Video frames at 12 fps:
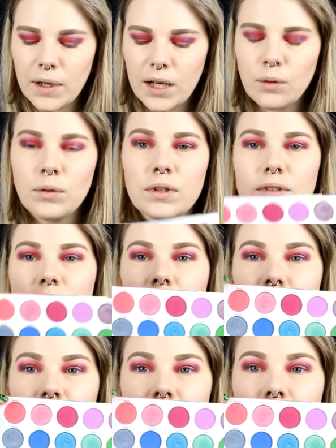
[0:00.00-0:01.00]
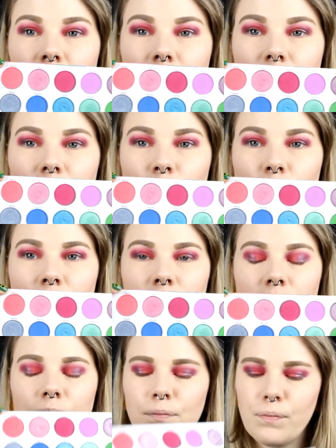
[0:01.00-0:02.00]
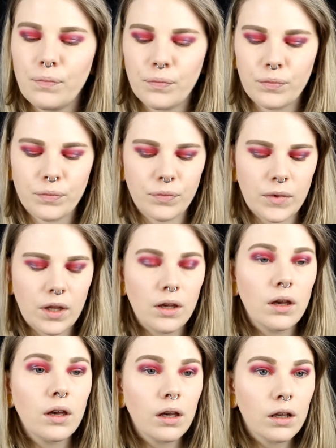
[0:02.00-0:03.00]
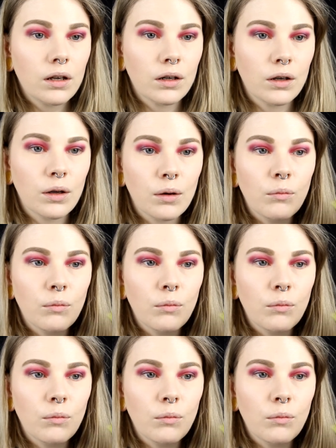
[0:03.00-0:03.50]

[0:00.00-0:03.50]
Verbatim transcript: I will take this one the